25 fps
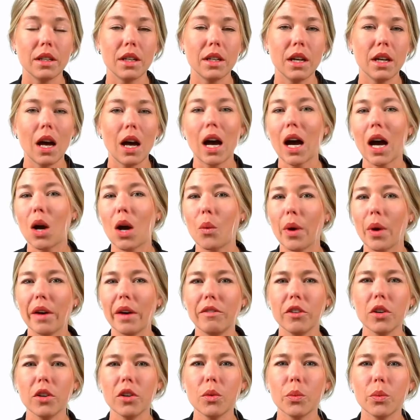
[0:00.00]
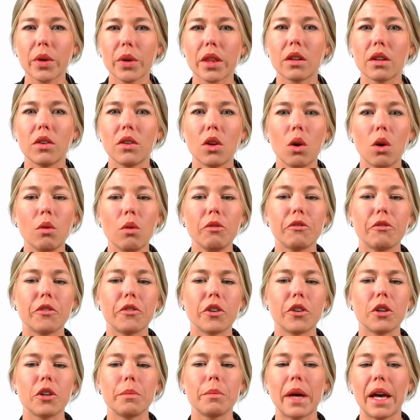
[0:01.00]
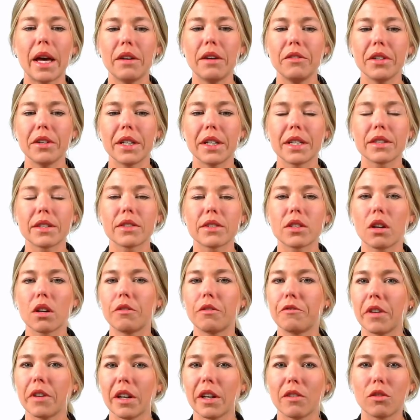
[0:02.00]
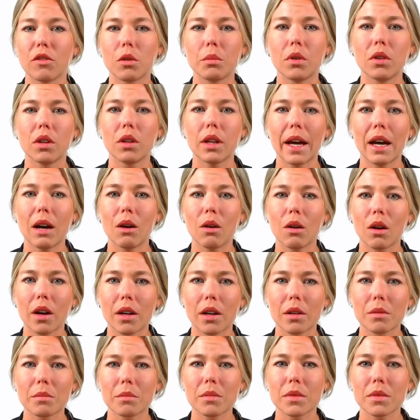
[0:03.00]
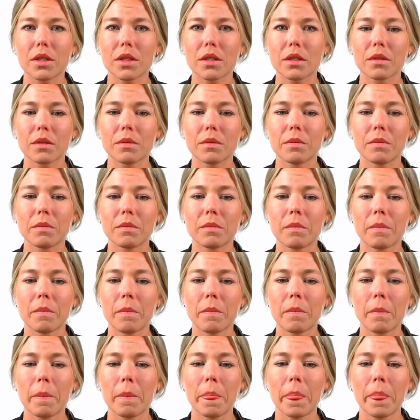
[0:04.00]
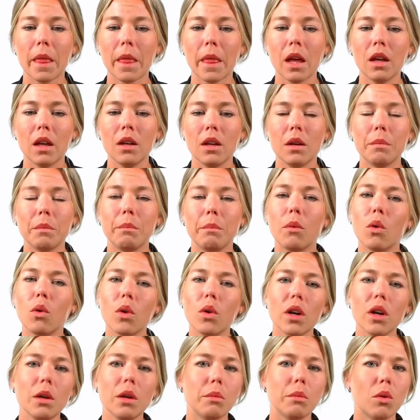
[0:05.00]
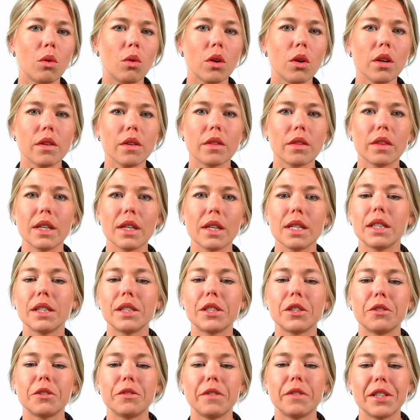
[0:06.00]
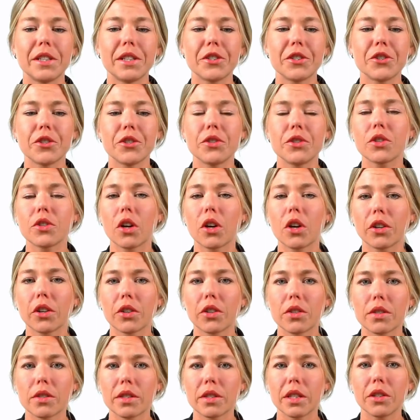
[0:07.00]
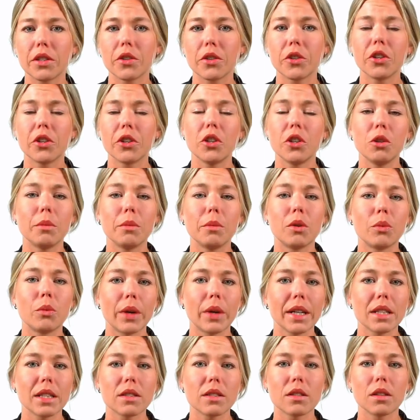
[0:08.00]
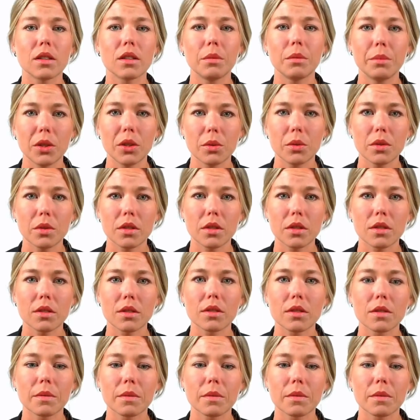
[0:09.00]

however, with no firm evidence of favorable outcomes. More and more, these interventions are considered human rights abuses.